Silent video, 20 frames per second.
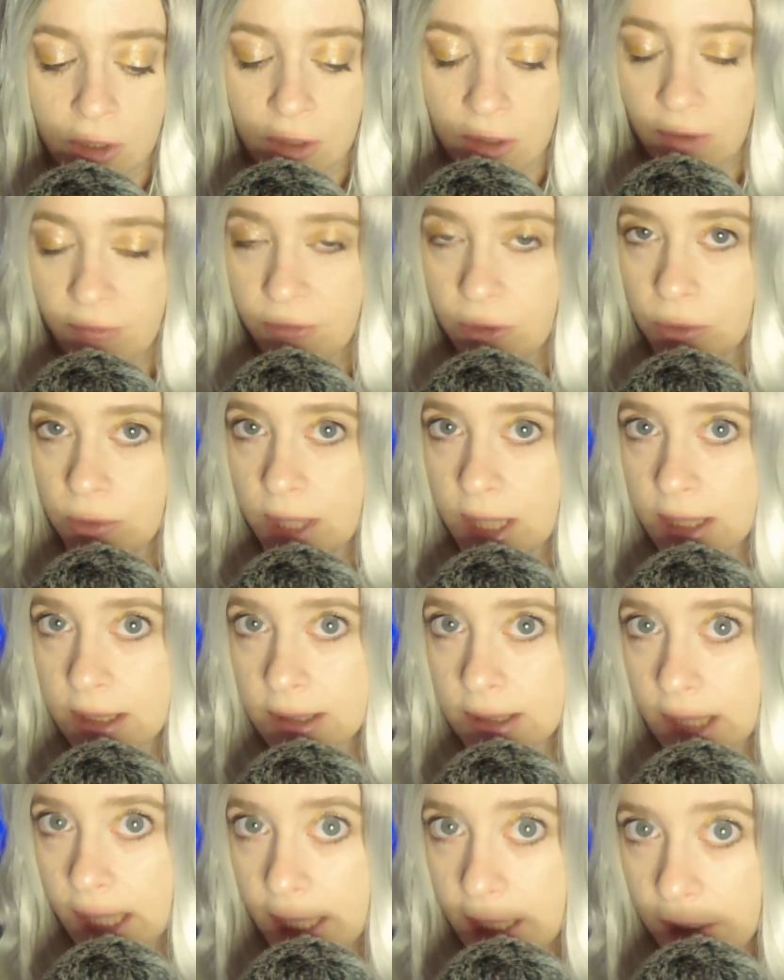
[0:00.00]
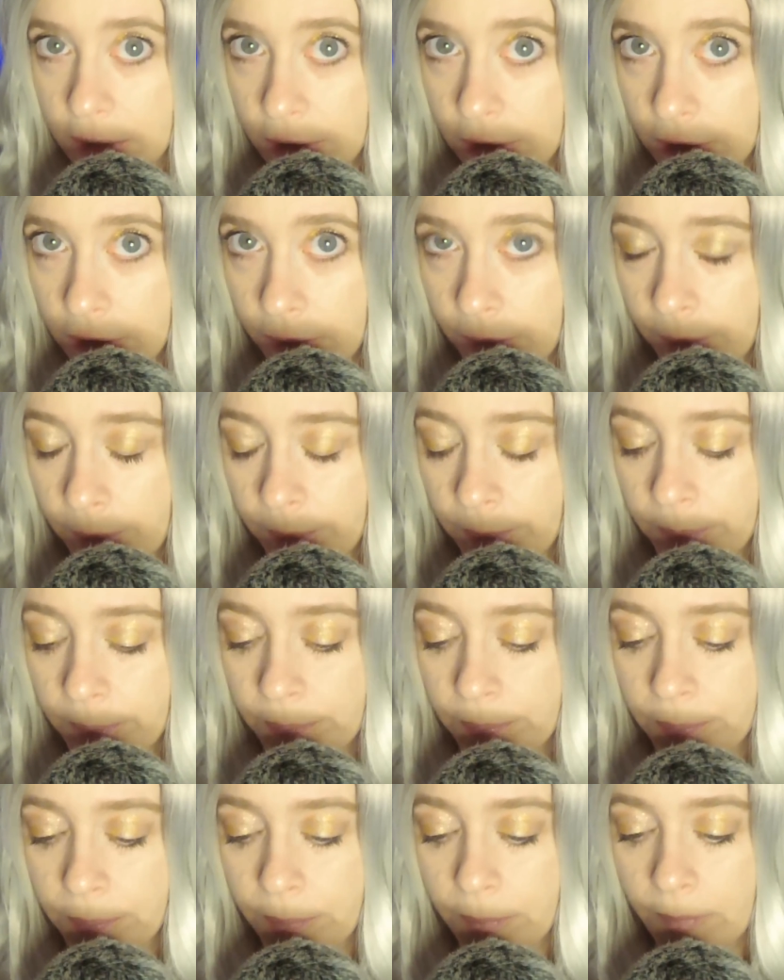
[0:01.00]
a few days later,
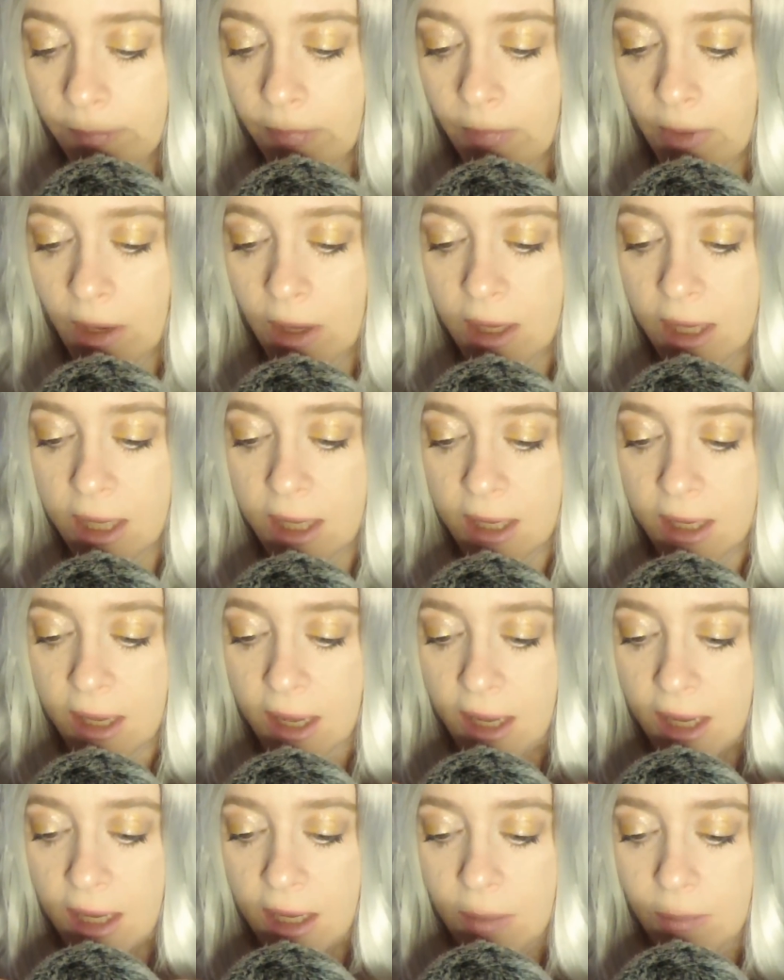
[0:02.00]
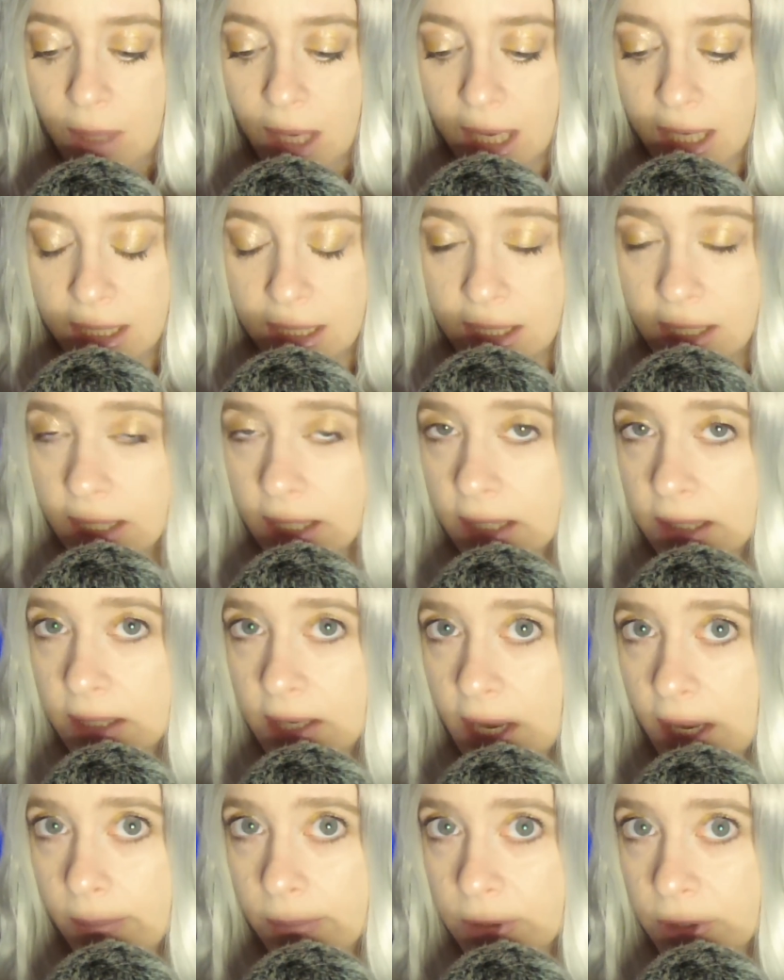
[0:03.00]
he came and he
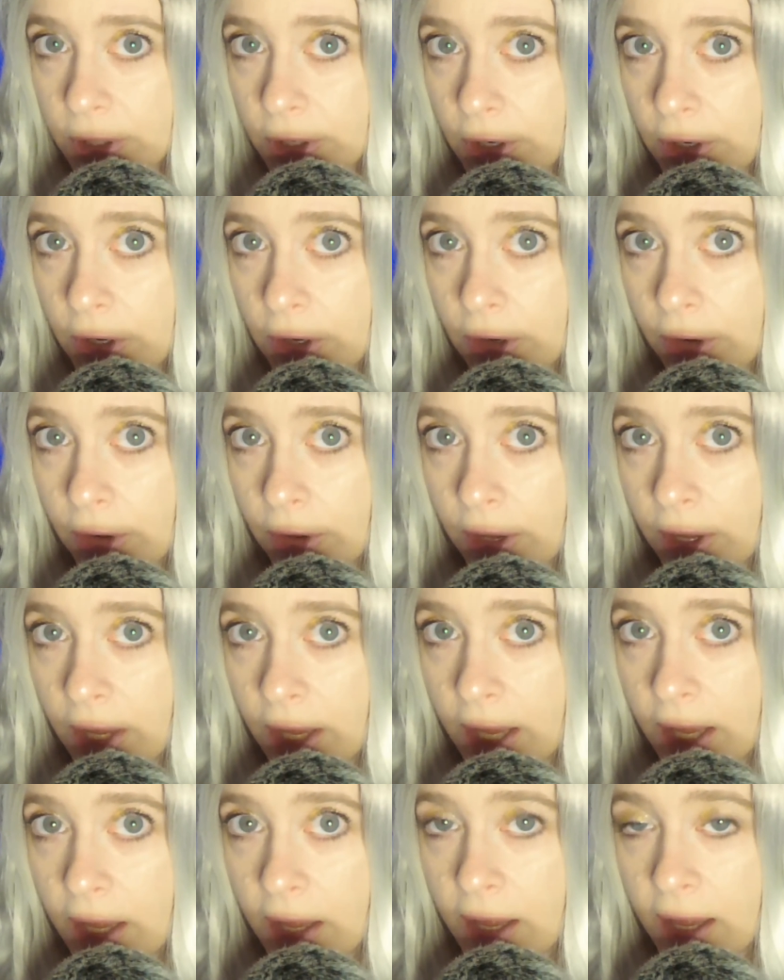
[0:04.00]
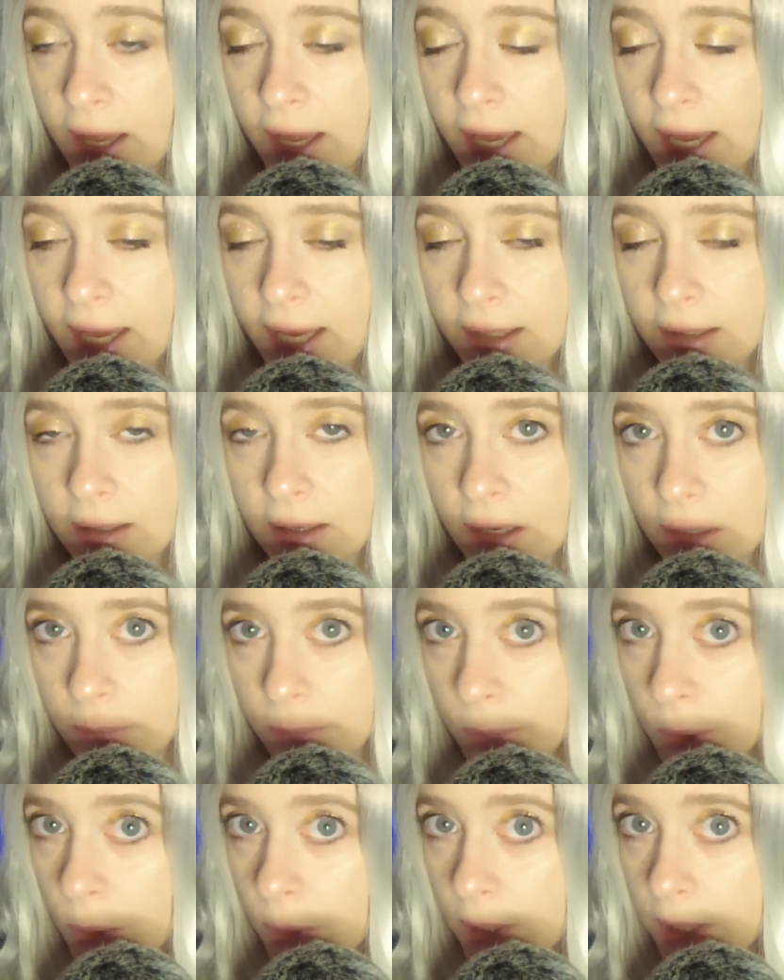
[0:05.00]
kidnapped her at
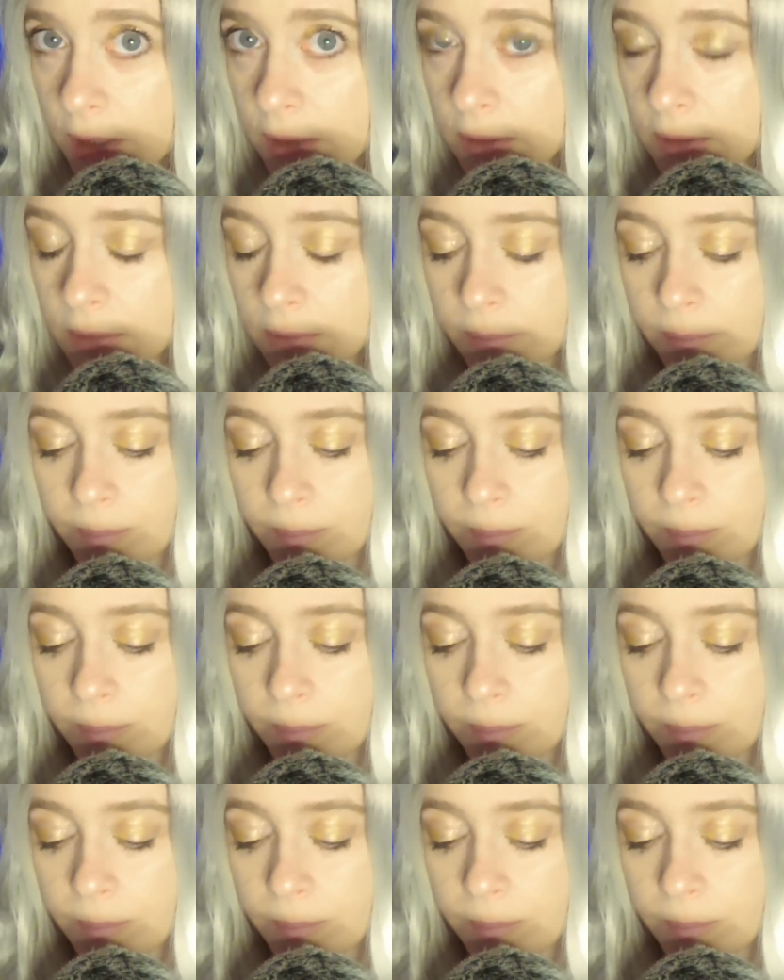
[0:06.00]
gunpoint.